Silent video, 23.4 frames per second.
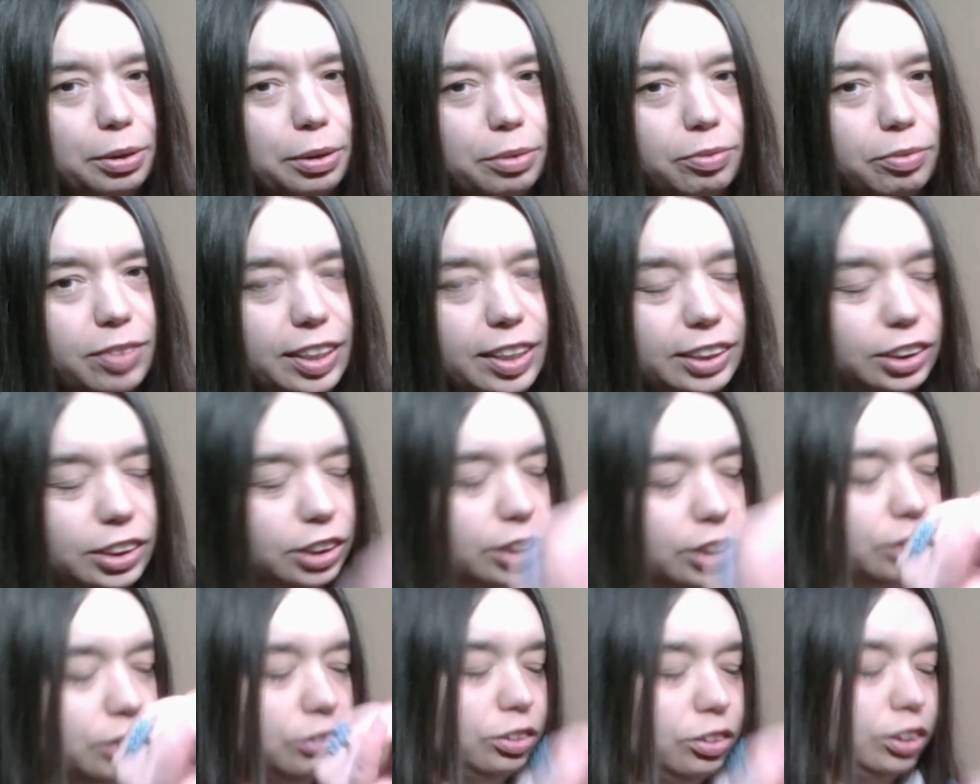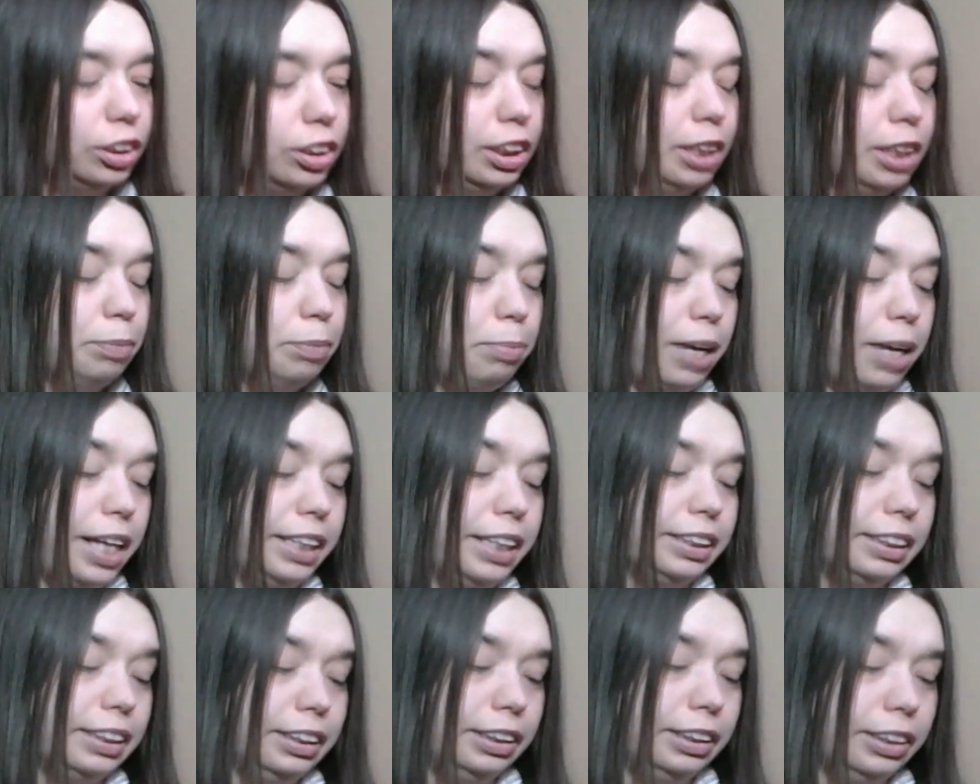fish, usually
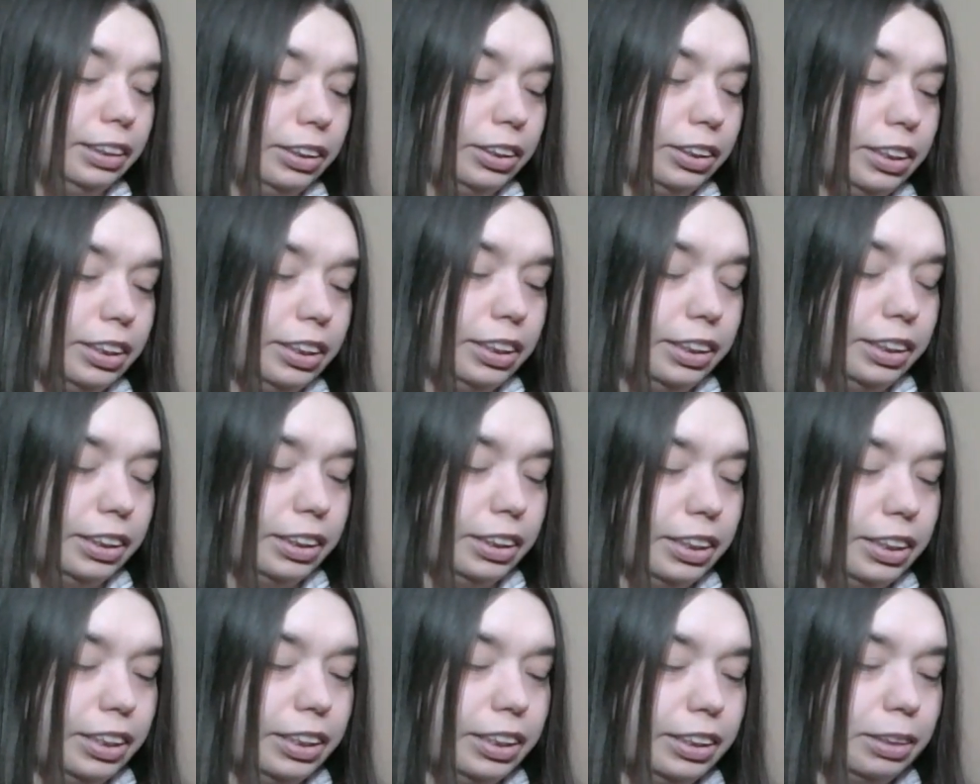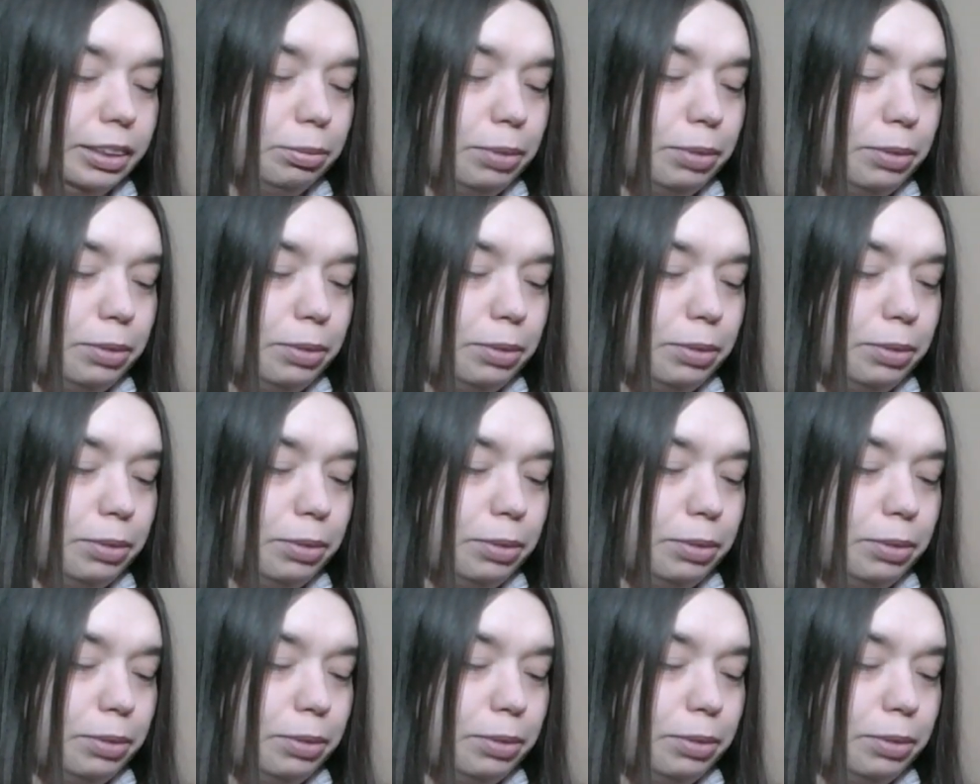Pisces are considered to be